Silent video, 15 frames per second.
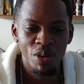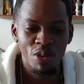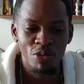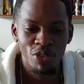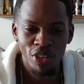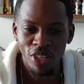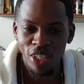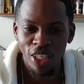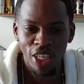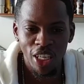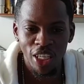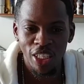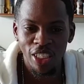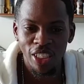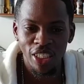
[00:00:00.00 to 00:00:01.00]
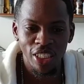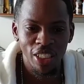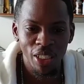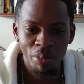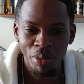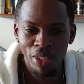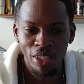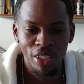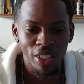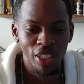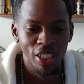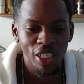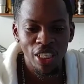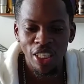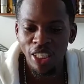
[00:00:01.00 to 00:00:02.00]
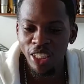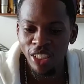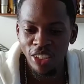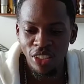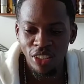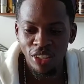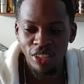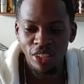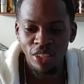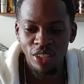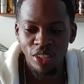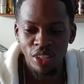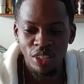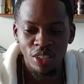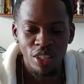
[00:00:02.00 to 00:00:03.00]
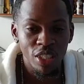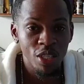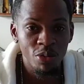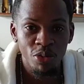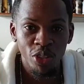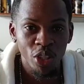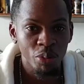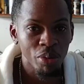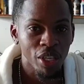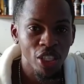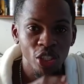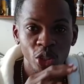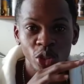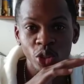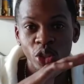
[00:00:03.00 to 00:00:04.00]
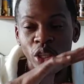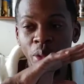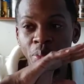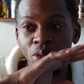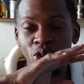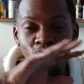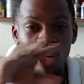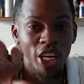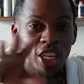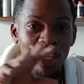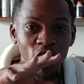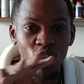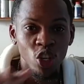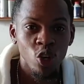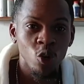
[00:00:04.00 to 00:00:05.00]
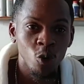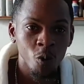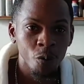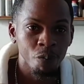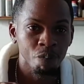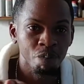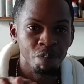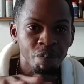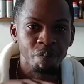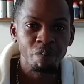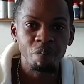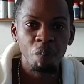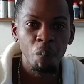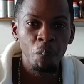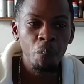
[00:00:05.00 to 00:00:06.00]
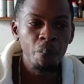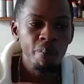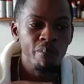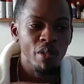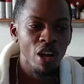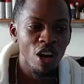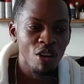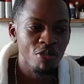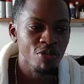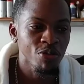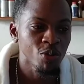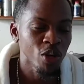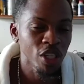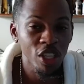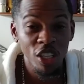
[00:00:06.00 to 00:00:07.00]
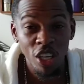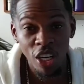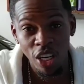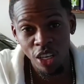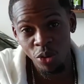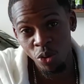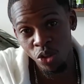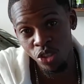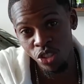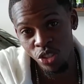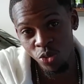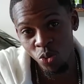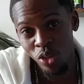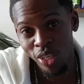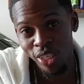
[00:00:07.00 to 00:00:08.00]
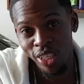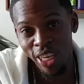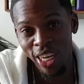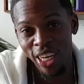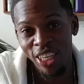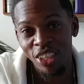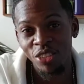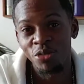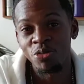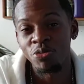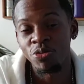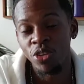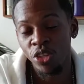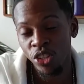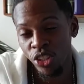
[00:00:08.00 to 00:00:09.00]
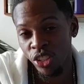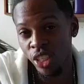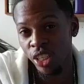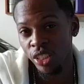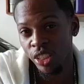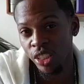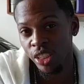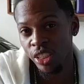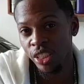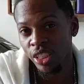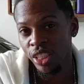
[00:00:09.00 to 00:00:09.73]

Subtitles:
for the car, did the build, you know, did the fit up. I'll show you clips right now of what the car was when I first started it.